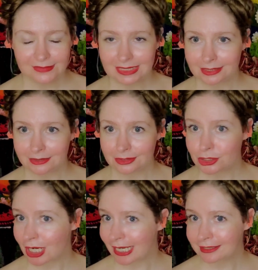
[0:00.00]
So,
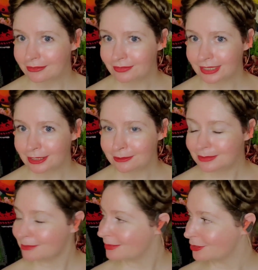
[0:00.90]
trying to
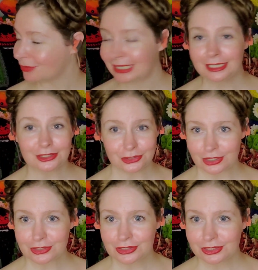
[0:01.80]
film between
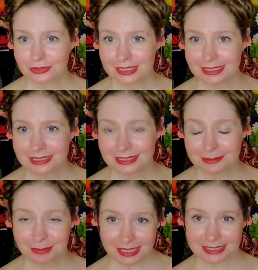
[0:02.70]
construction noises is
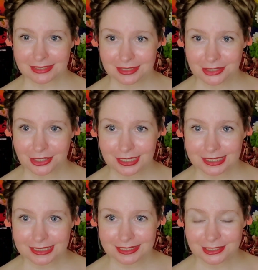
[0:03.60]
basically turning
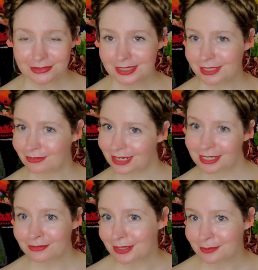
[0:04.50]
this into a get
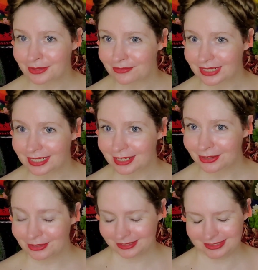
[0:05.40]
ready with me
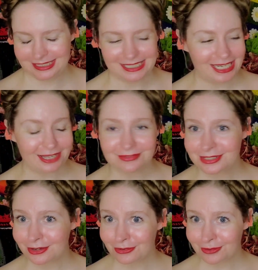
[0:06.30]
video because I have to
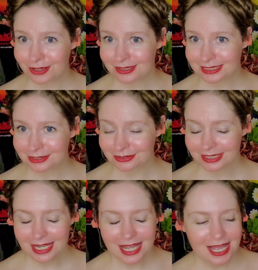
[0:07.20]
go to work soon.
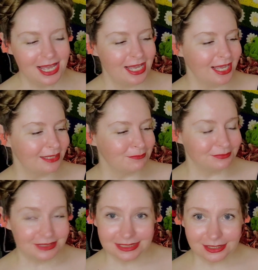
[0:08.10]

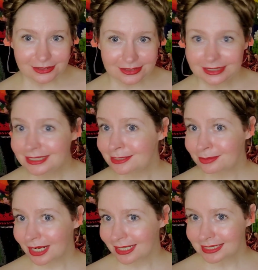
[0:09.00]
So,
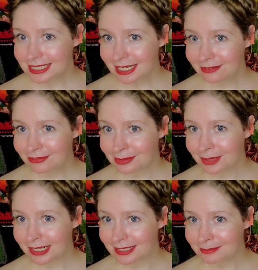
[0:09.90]
surprise to
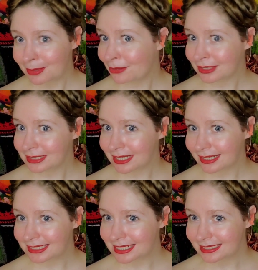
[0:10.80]
everybody, bonus
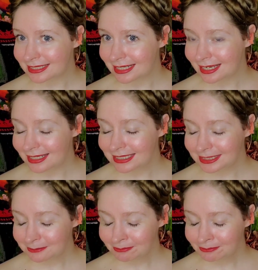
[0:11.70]
content, I guess.